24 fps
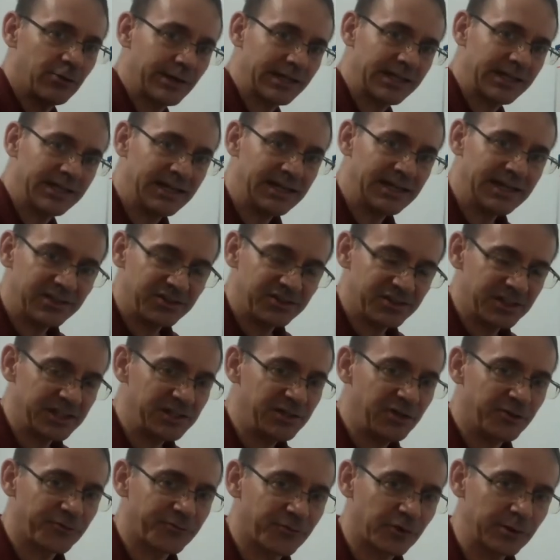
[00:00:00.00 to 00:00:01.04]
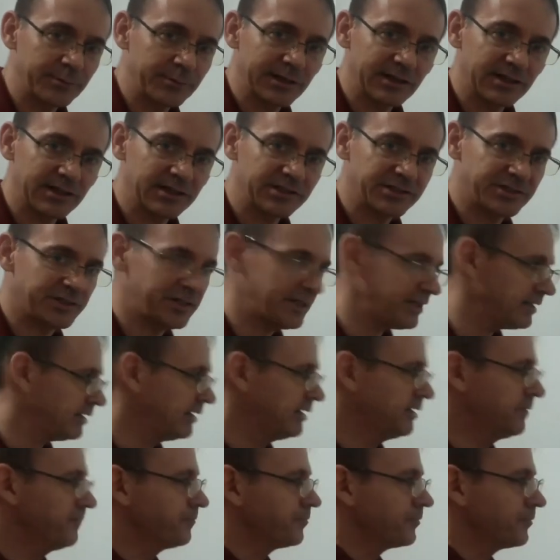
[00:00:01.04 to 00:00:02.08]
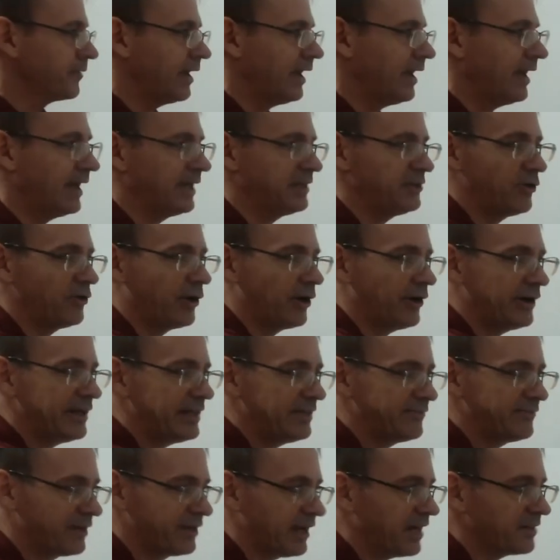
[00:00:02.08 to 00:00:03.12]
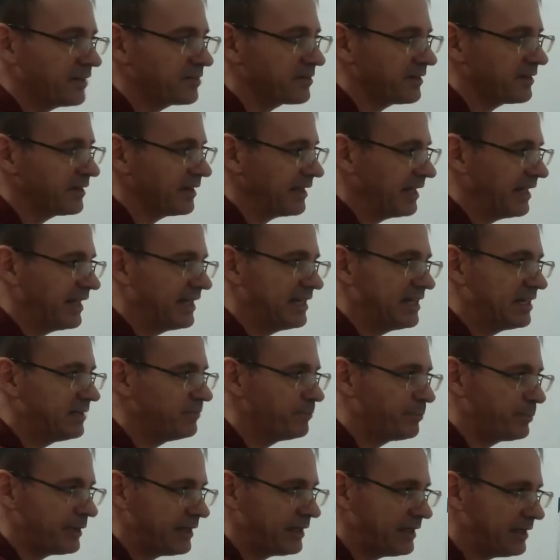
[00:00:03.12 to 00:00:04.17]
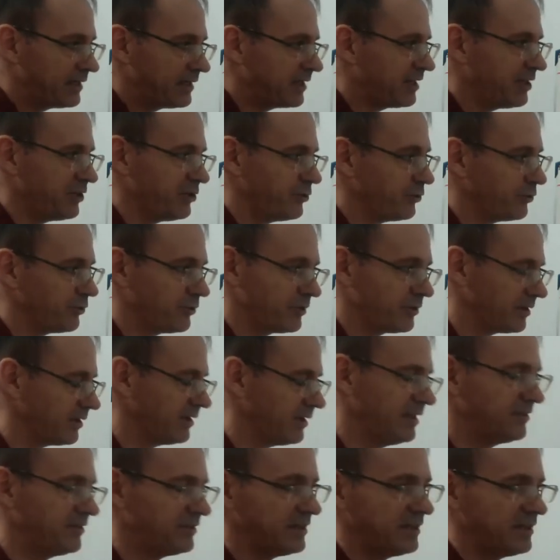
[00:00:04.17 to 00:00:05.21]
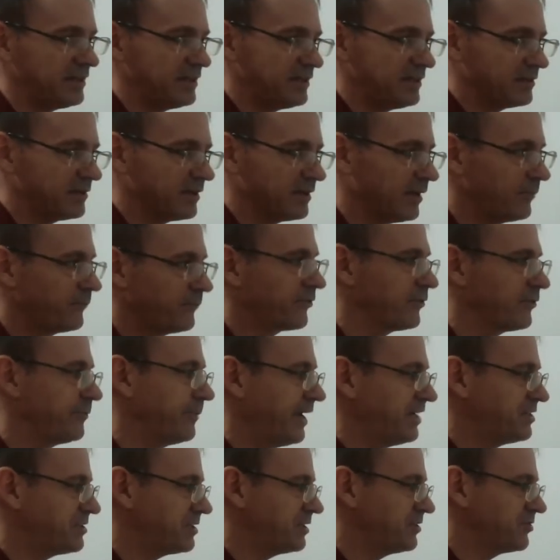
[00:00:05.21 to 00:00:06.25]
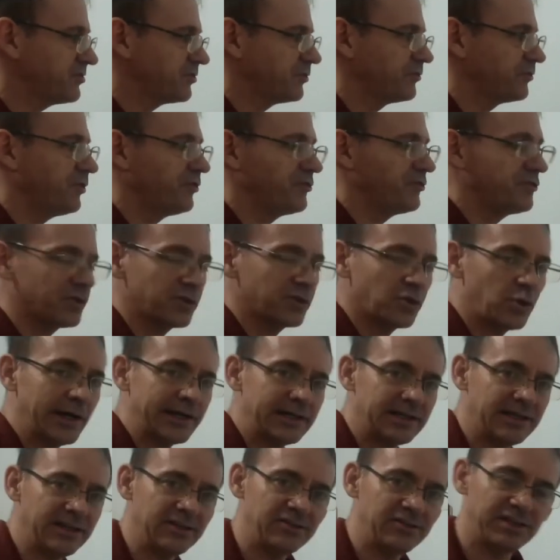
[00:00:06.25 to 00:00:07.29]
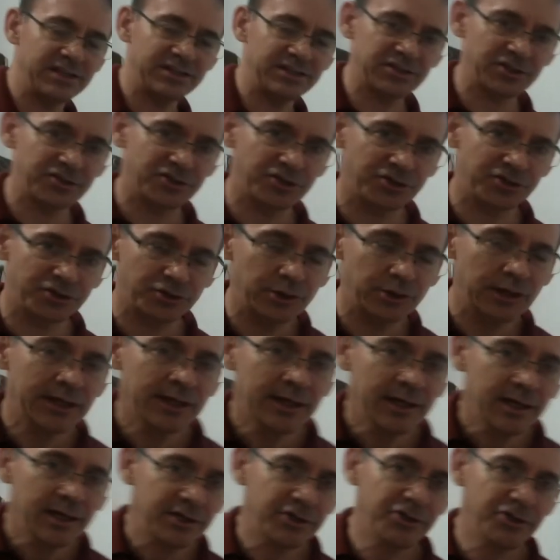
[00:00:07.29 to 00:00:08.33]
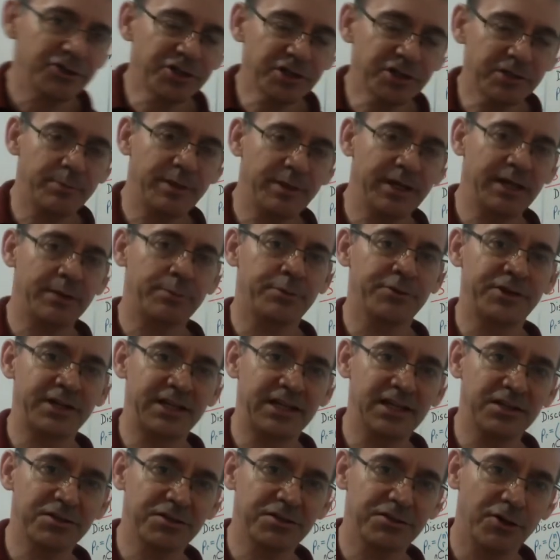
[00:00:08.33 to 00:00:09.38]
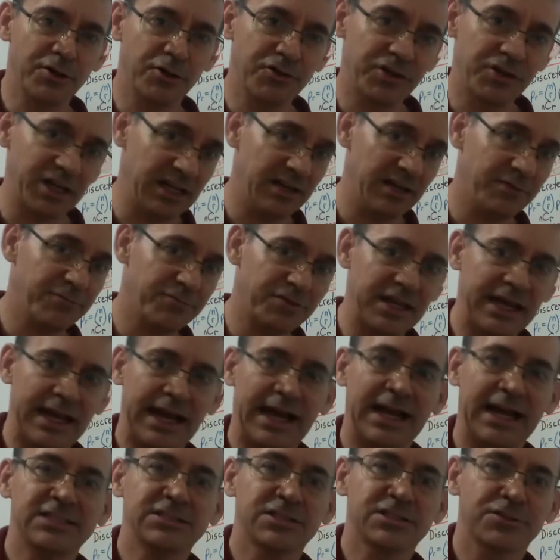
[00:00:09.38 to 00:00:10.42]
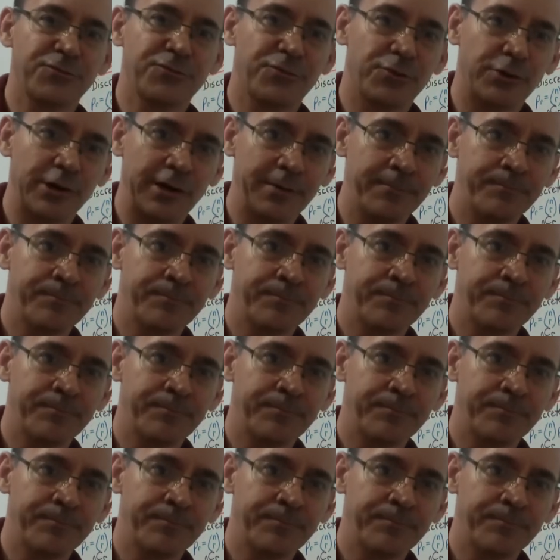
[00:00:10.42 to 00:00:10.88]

Again, it's in your formula sheet, and you already got the N and PQ easy information. So those are quite easy to do. You should be able to get those if they ask for it.